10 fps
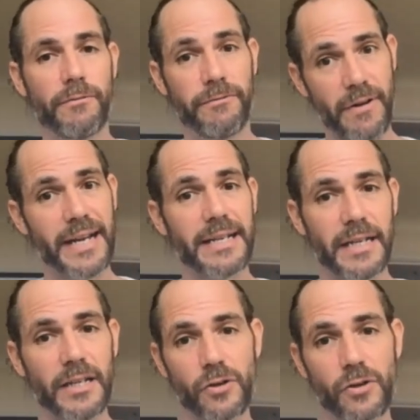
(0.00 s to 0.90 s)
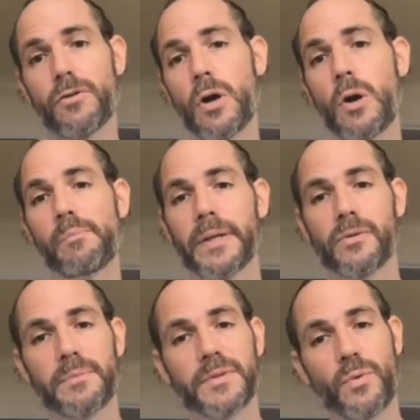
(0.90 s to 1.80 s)
finding your own
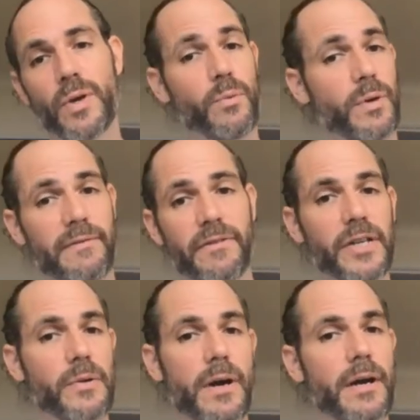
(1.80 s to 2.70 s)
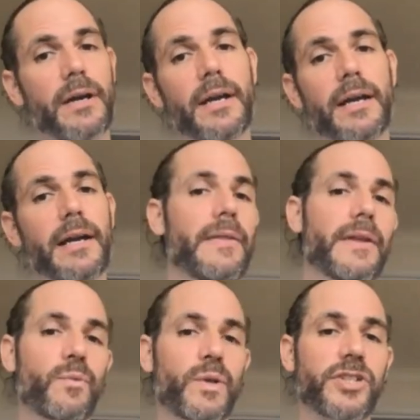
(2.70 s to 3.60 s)
pilgrim's way wherever you are. And
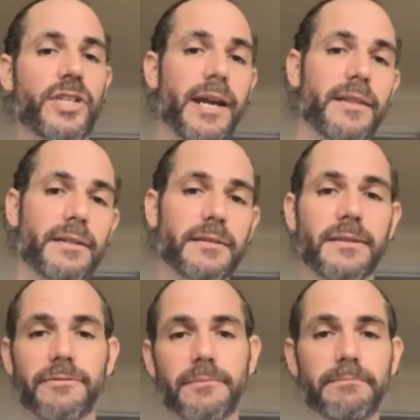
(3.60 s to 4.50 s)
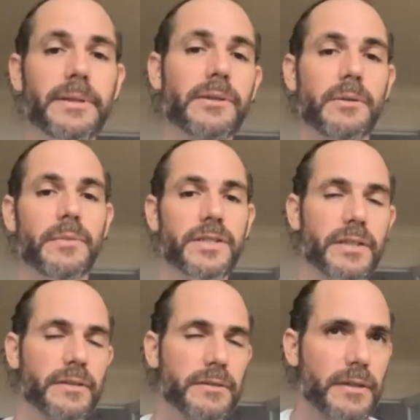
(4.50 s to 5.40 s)
then we share these different
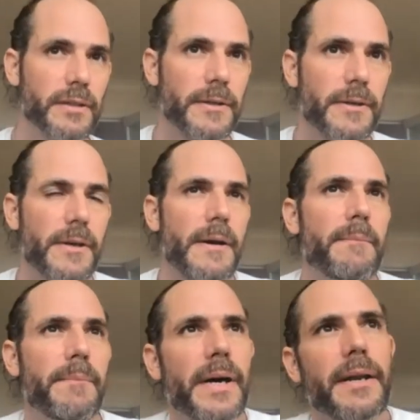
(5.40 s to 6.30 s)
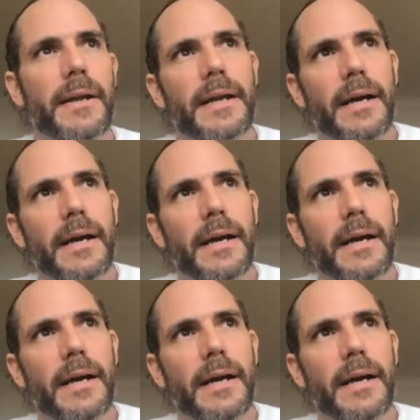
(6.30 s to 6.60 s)
pilgrimages. But